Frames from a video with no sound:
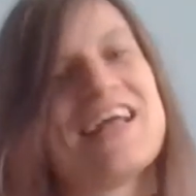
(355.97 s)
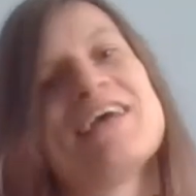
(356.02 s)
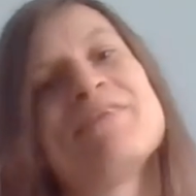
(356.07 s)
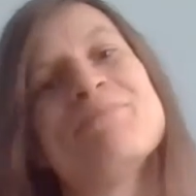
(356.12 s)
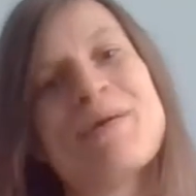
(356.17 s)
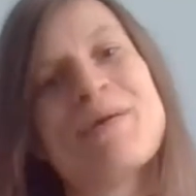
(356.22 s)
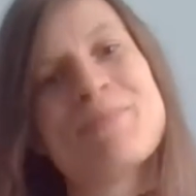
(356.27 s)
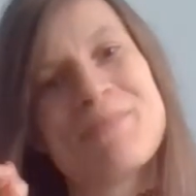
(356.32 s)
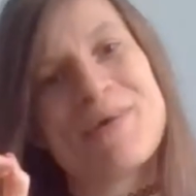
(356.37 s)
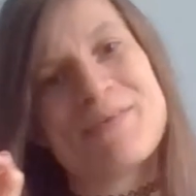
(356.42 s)

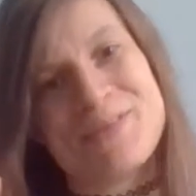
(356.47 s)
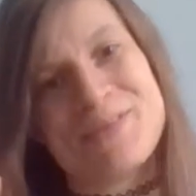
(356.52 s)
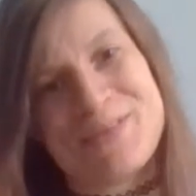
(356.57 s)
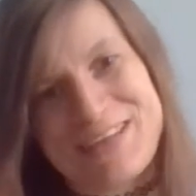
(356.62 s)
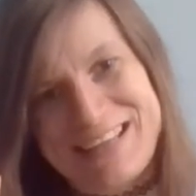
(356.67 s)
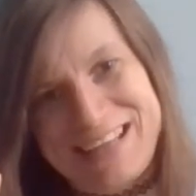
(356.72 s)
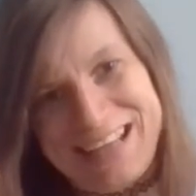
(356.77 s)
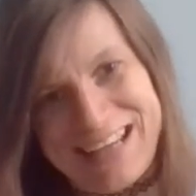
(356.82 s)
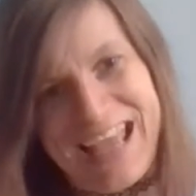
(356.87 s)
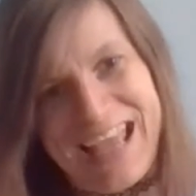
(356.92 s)
I'm, I'm, I'm
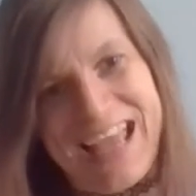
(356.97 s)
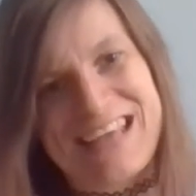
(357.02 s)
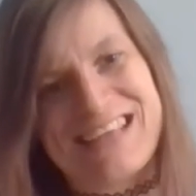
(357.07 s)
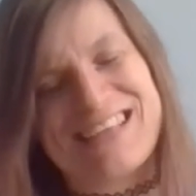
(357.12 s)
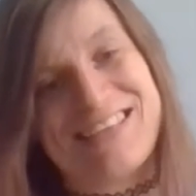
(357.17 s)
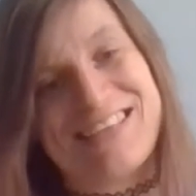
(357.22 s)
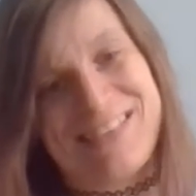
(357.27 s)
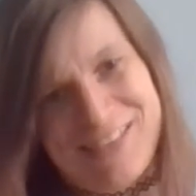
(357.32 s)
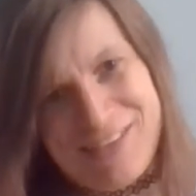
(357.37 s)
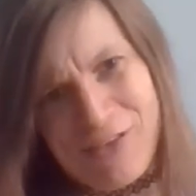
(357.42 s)
doing
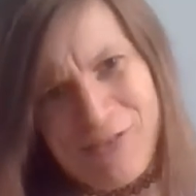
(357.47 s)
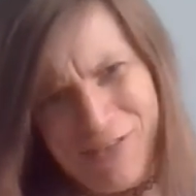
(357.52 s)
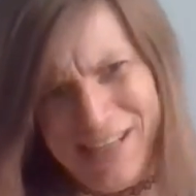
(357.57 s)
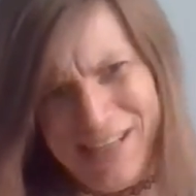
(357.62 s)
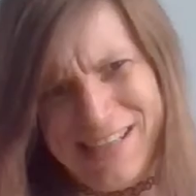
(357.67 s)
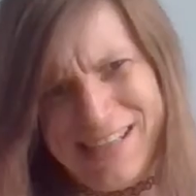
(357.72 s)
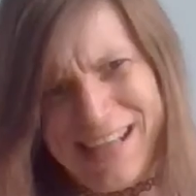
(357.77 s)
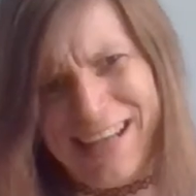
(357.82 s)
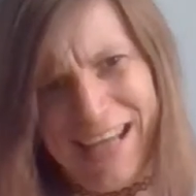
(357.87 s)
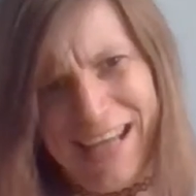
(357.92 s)
dedications, it's not
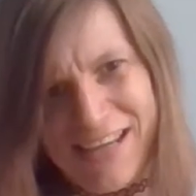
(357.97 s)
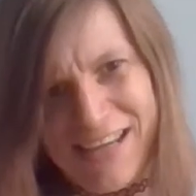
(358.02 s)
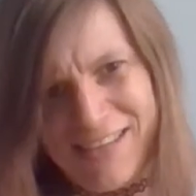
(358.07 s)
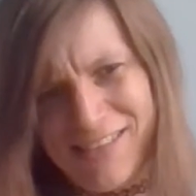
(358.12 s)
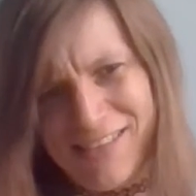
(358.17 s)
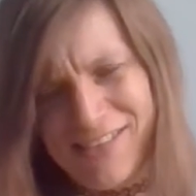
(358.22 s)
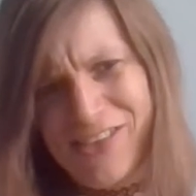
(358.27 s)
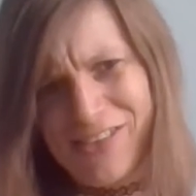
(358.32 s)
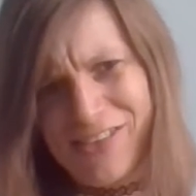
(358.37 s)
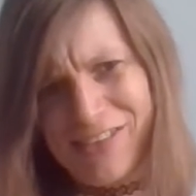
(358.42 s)
really a
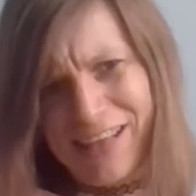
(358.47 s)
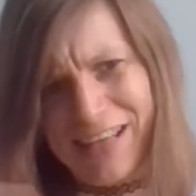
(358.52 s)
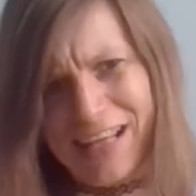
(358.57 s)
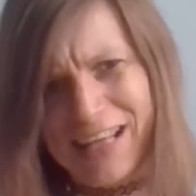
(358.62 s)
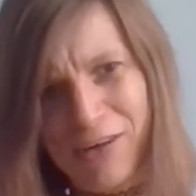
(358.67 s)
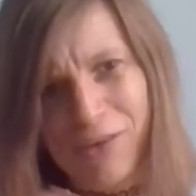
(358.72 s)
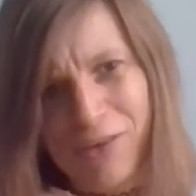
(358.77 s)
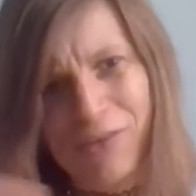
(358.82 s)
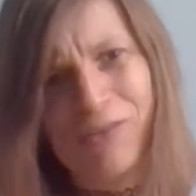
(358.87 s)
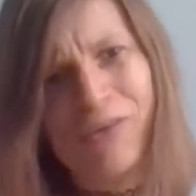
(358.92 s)
dedication, it's just like
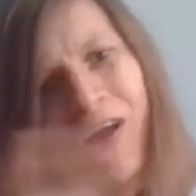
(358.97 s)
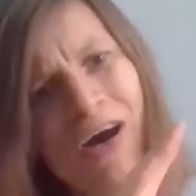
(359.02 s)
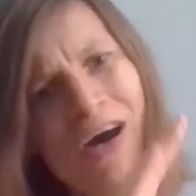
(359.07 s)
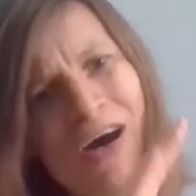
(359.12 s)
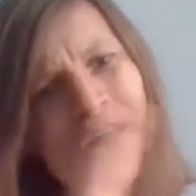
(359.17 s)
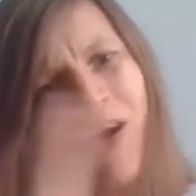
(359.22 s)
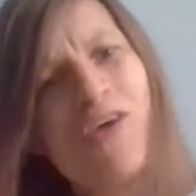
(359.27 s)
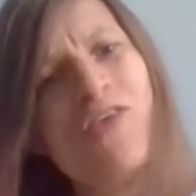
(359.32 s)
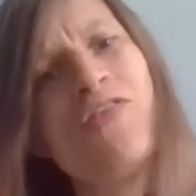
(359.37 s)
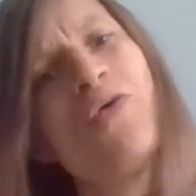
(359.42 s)
a little
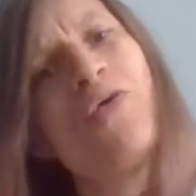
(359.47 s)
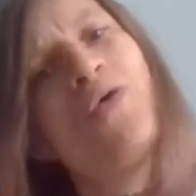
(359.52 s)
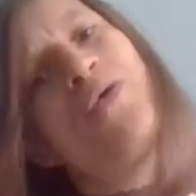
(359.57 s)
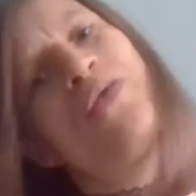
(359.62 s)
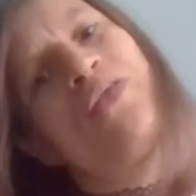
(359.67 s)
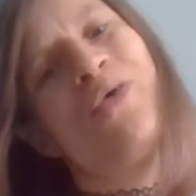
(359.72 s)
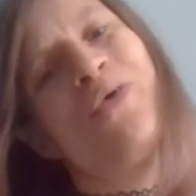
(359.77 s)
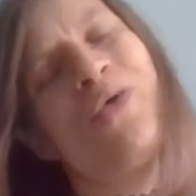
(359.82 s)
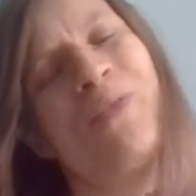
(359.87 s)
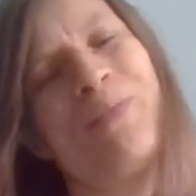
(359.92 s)

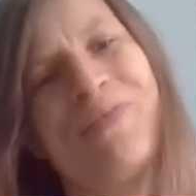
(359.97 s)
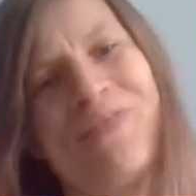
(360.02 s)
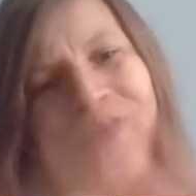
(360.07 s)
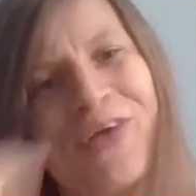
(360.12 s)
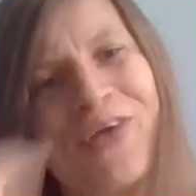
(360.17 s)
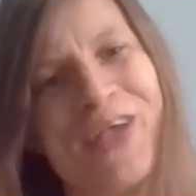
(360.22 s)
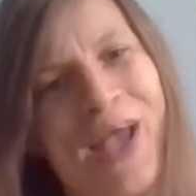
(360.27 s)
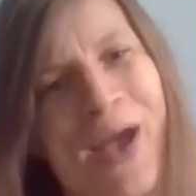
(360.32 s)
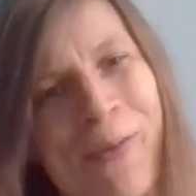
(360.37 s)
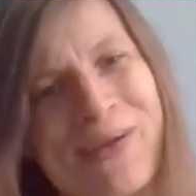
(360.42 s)
forethought
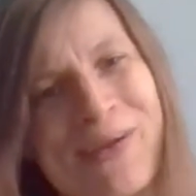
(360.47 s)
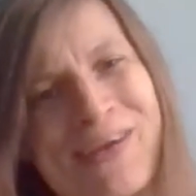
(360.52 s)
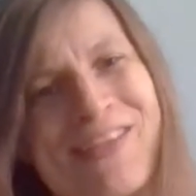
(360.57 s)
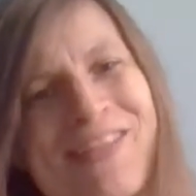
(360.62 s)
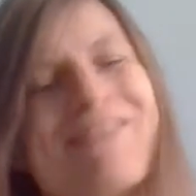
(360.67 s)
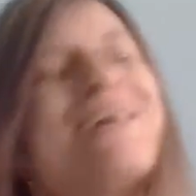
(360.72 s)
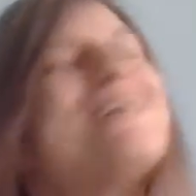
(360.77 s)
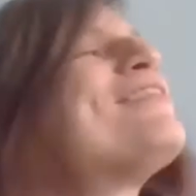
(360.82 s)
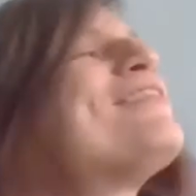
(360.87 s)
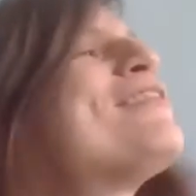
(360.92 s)
before you go into
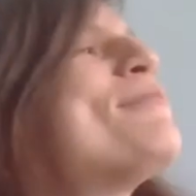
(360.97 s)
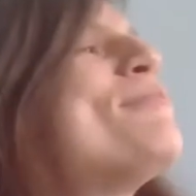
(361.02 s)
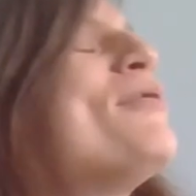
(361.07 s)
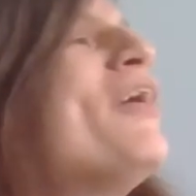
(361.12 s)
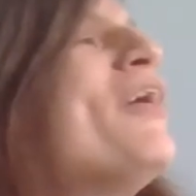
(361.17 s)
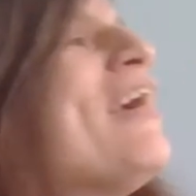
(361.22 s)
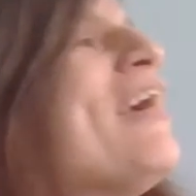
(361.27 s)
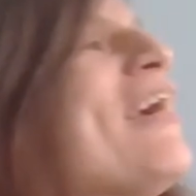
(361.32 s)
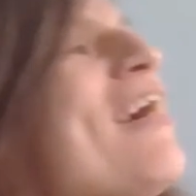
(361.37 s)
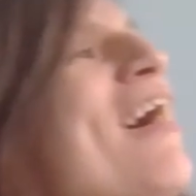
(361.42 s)
the rest of the
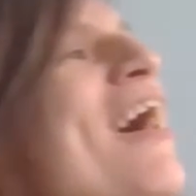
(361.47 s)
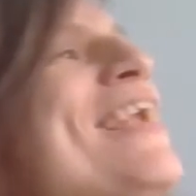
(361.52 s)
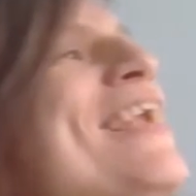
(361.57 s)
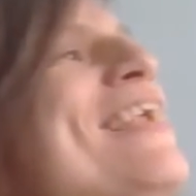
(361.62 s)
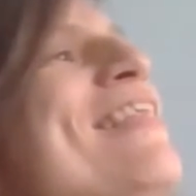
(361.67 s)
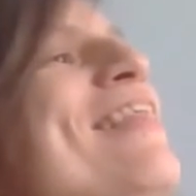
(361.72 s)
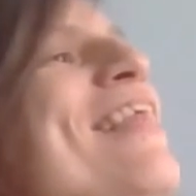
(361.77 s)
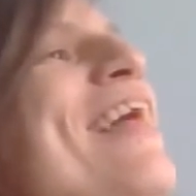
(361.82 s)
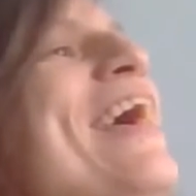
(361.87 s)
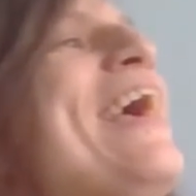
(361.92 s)
book
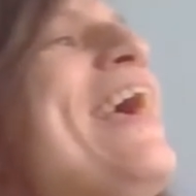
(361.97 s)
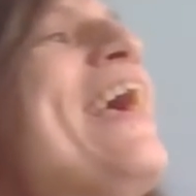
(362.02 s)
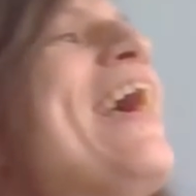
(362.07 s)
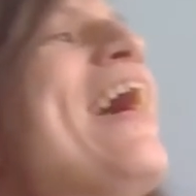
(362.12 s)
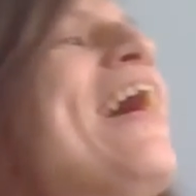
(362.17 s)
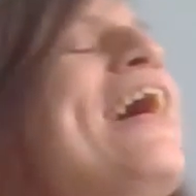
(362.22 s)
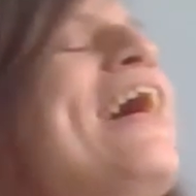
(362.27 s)
kind of thing.